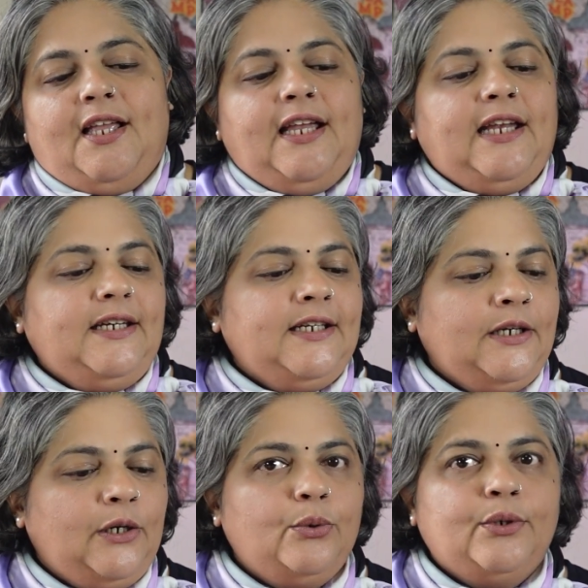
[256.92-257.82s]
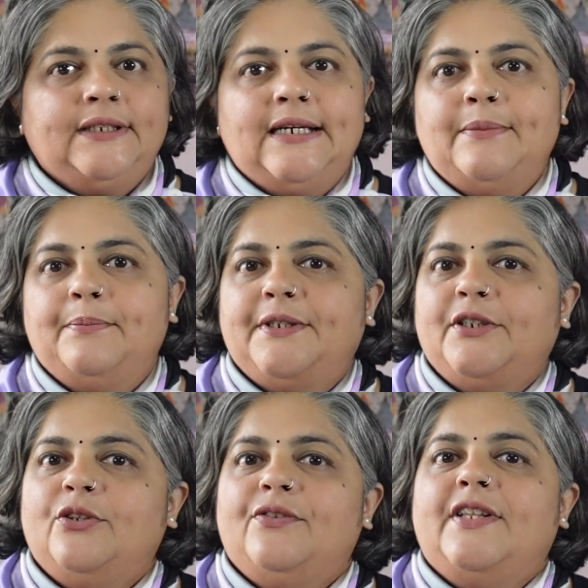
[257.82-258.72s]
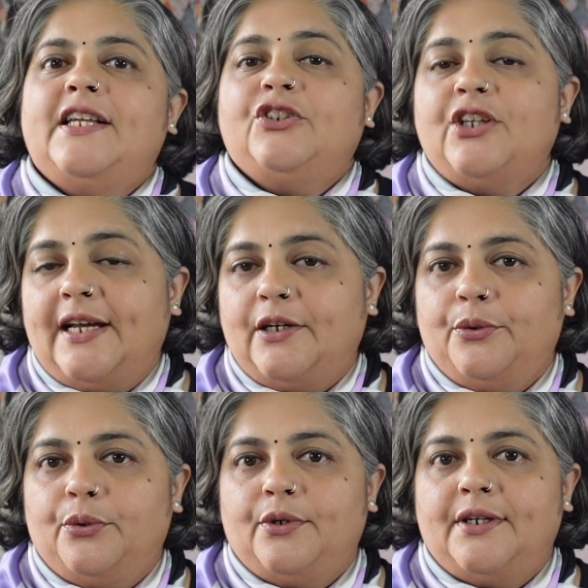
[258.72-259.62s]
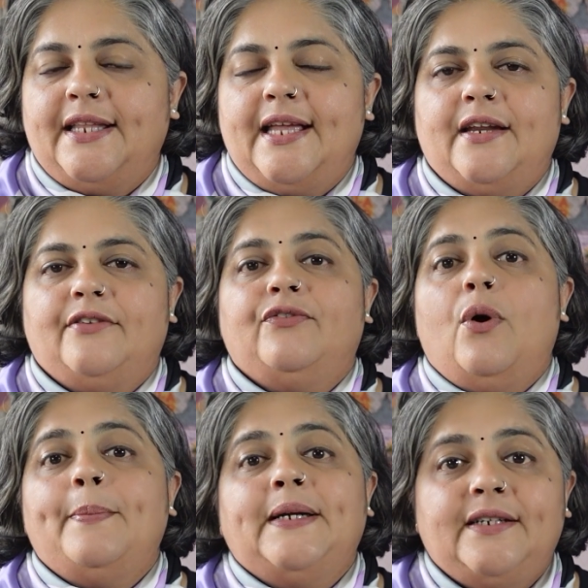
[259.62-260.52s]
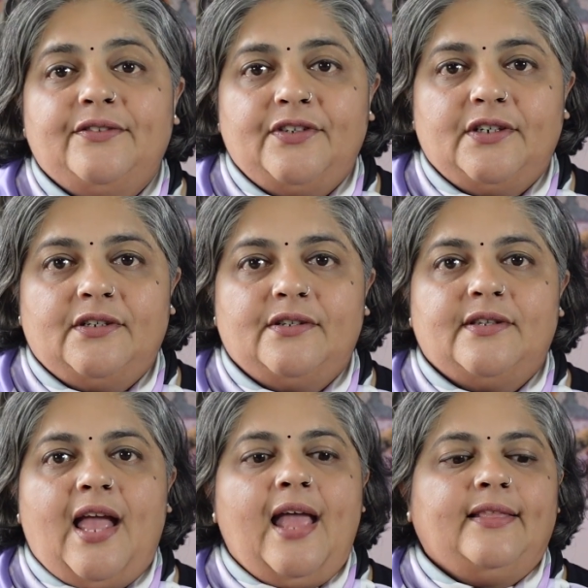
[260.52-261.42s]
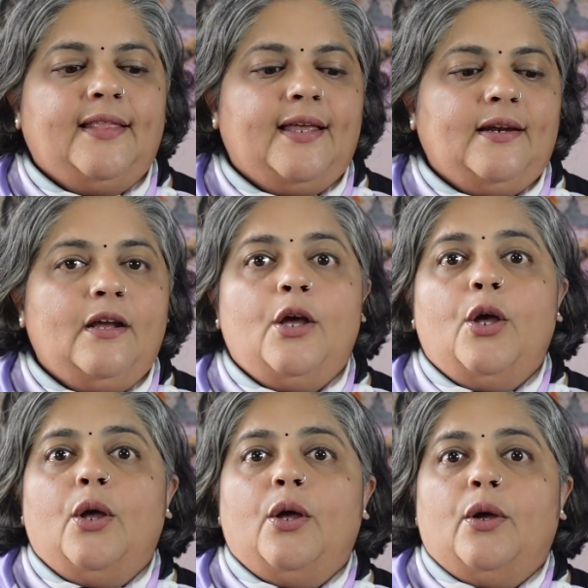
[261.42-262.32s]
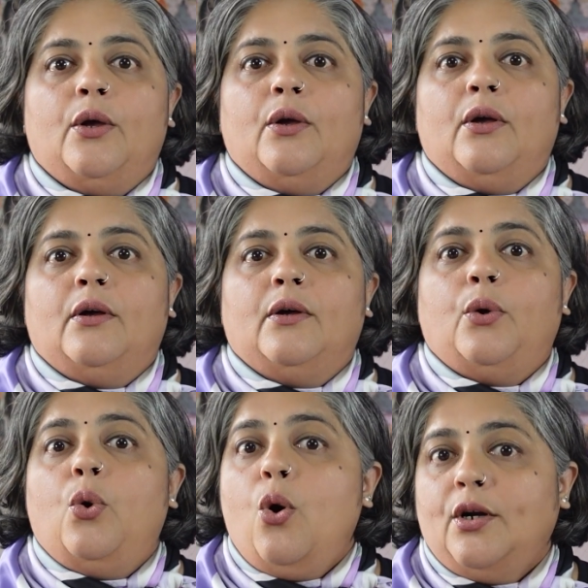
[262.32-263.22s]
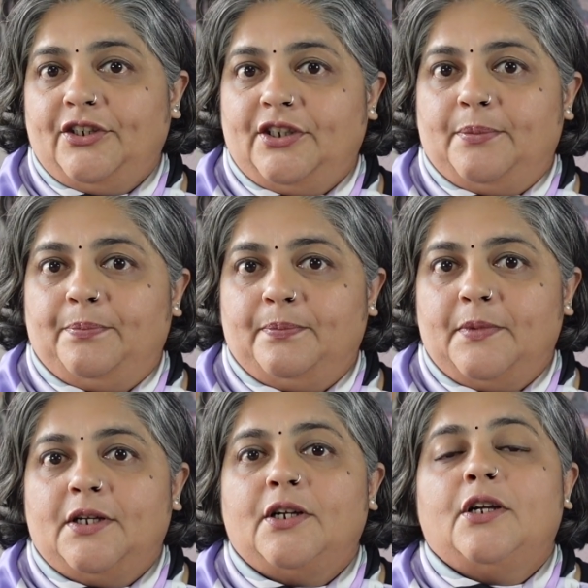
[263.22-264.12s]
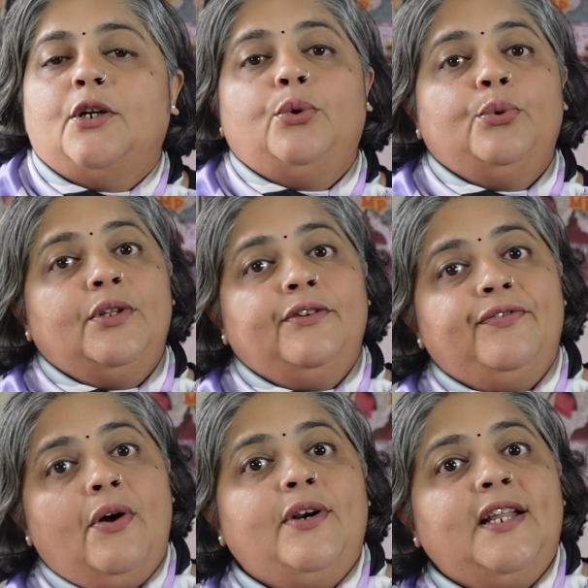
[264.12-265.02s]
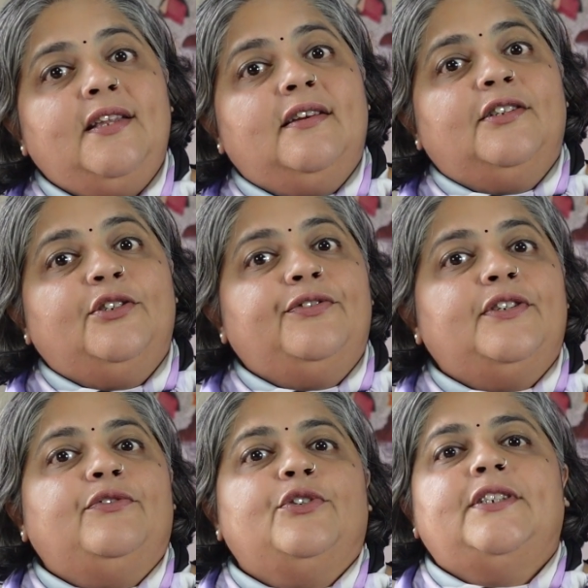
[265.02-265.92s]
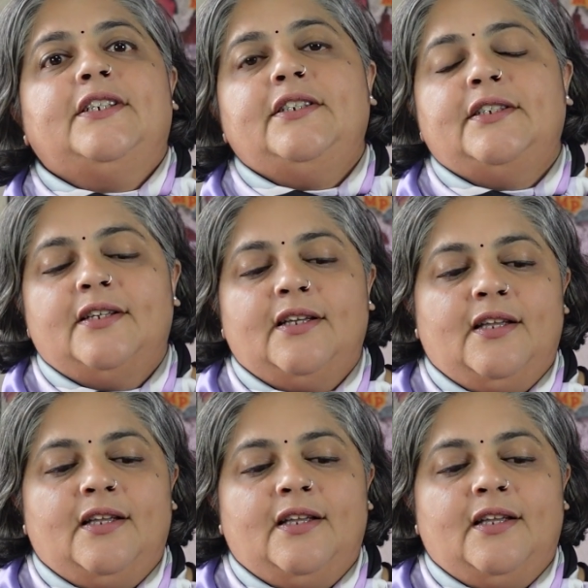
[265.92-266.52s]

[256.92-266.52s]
It includes glimpses of their childhood, their formative years, and their courtship to the founding years of Infosys,